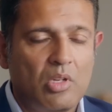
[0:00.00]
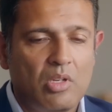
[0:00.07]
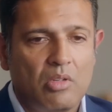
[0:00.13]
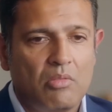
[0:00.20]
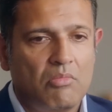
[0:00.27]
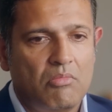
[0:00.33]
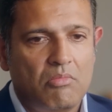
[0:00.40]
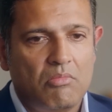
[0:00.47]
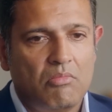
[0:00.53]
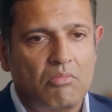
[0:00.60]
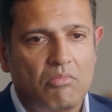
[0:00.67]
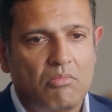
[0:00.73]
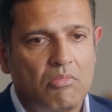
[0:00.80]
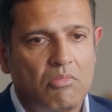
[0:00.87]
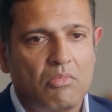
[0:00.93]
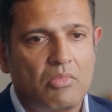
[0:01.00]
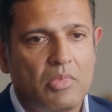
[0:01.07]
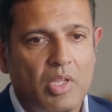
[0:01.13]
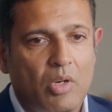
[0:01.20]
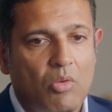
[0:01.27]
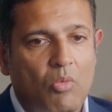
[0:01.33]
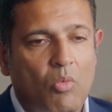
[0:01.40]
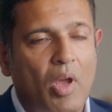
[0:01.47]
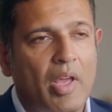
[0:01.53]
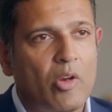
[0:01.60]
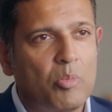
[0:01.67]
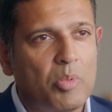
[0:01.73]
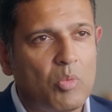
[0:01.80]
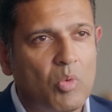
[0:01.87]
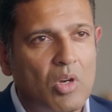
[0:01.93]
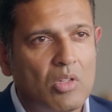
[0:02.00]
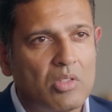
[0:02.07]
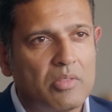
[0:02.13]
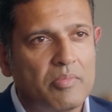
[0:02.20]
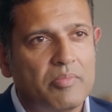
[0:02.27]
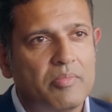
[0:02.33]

a wide open world?